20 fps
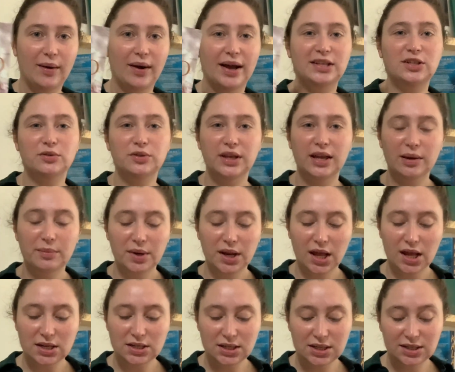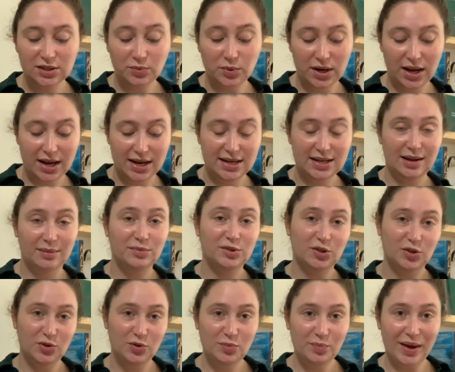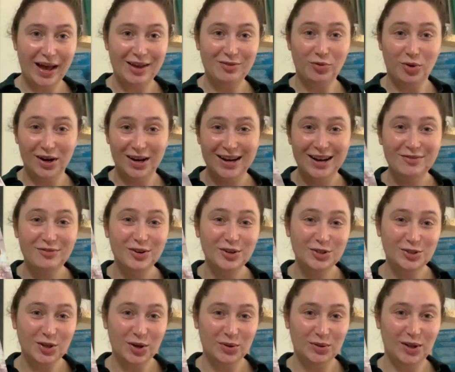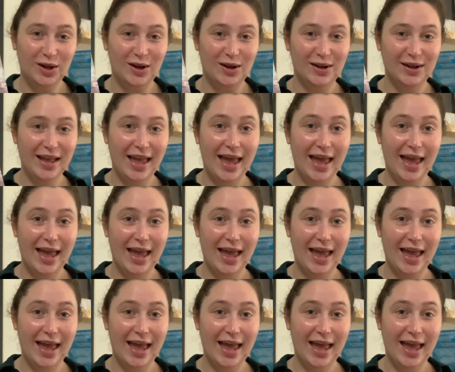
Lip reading: I don't think I'm gonna get to this one anytime soon, but I've wanted it for so long,